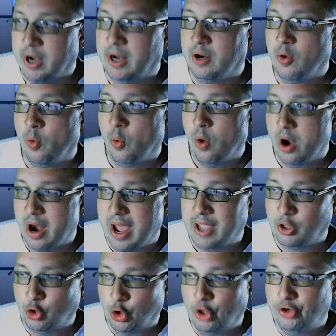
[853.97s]
what I
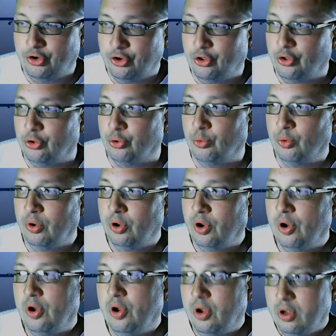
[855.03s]
could do
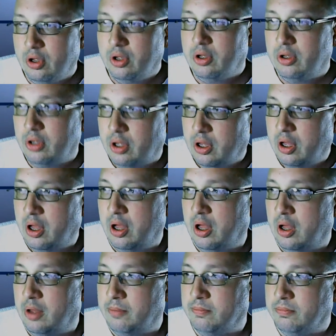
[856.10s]

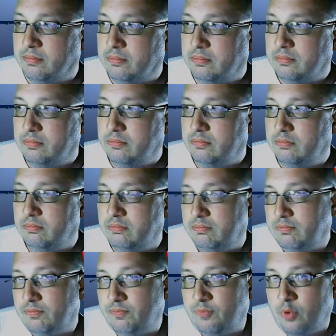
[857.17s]
for
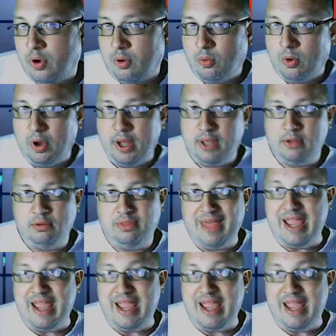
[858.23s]
what they need.